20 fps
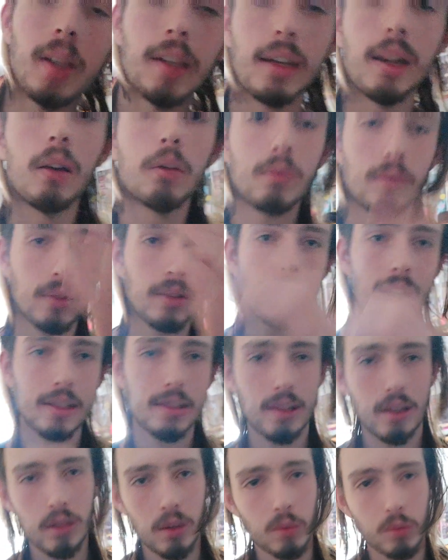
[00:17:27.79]
Now,
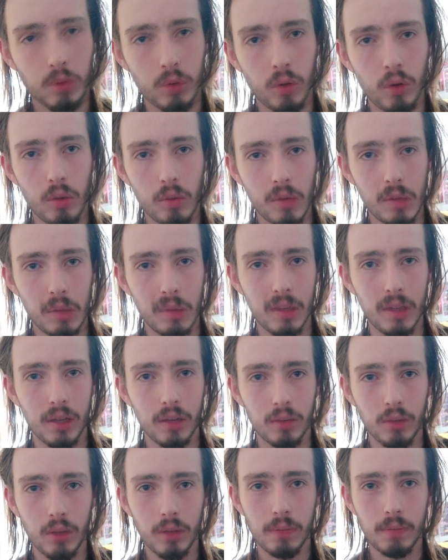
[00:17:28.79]
that's how you would normally play
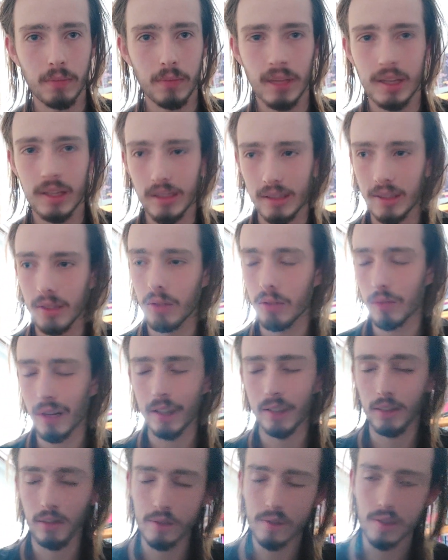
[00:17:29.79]
it, right? And you can
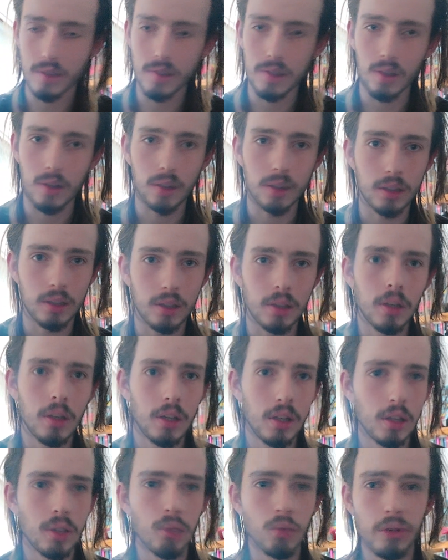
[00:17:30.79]
recognize the song and
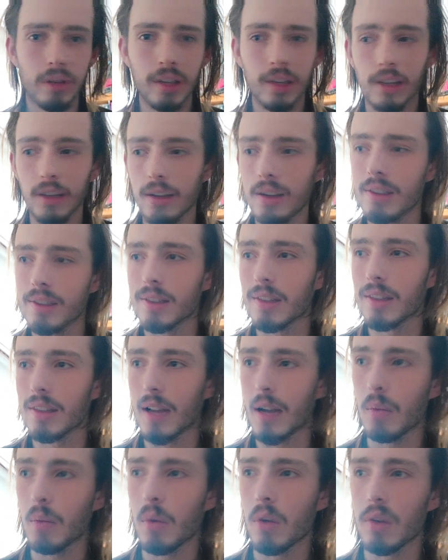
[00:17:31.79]
you'd realize that
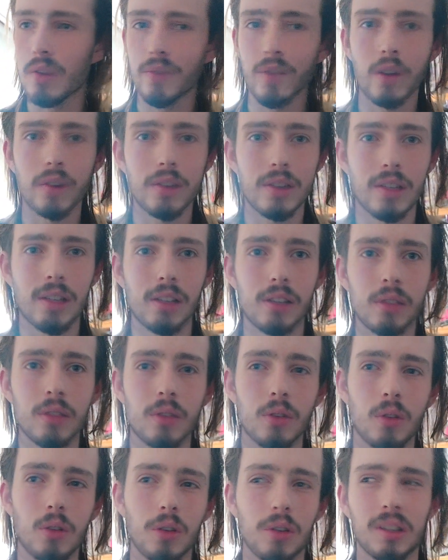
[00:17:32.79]
that was Fairy Tale in New
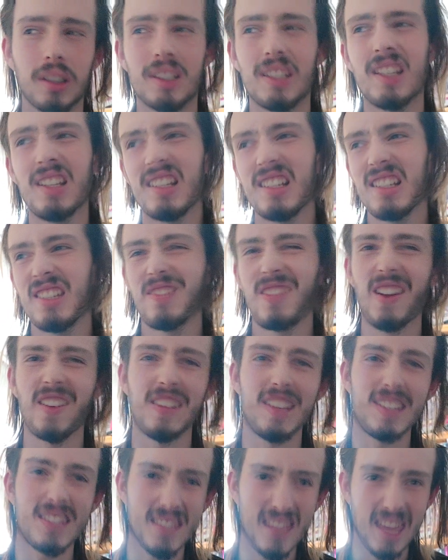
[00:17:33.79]
York and it's
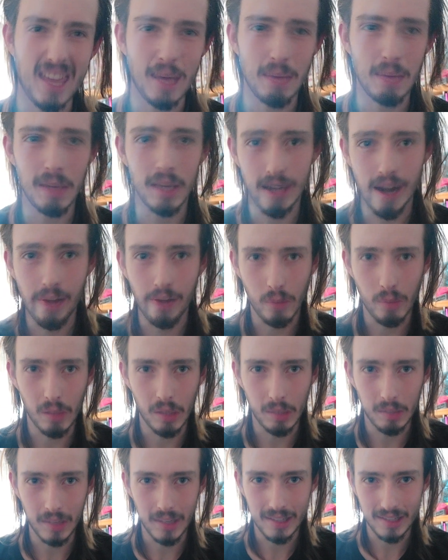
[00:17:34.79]
very samey and
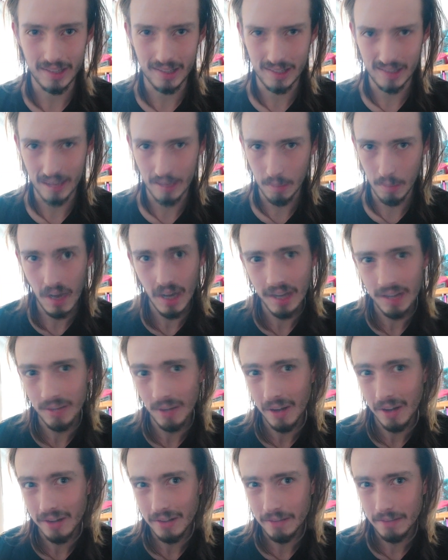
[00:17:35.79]
everybody plays it the same way,
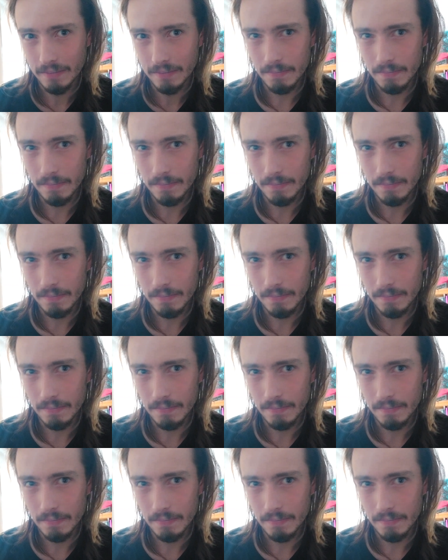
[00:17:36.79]
right?